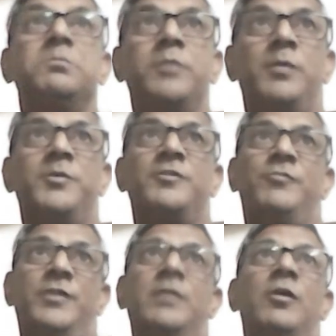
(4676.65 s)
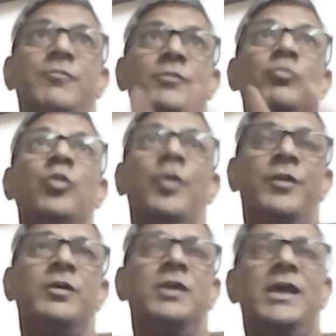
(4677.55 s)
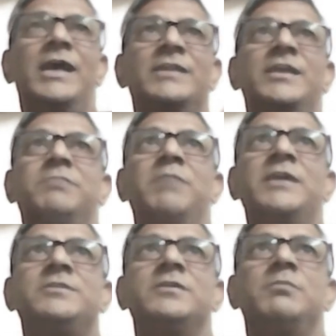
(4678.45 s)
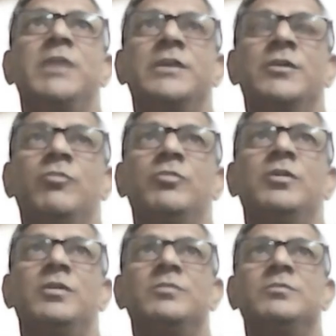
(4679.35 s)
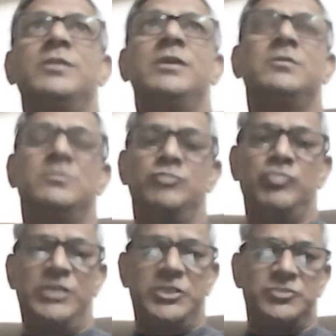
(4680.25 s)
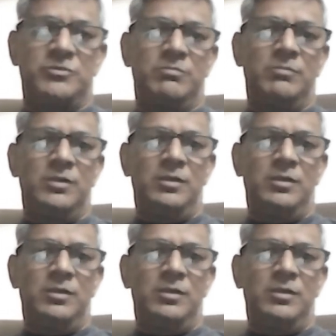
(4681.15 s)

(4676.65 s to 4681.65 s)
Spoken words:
purpose of a word, and that might break down the communication.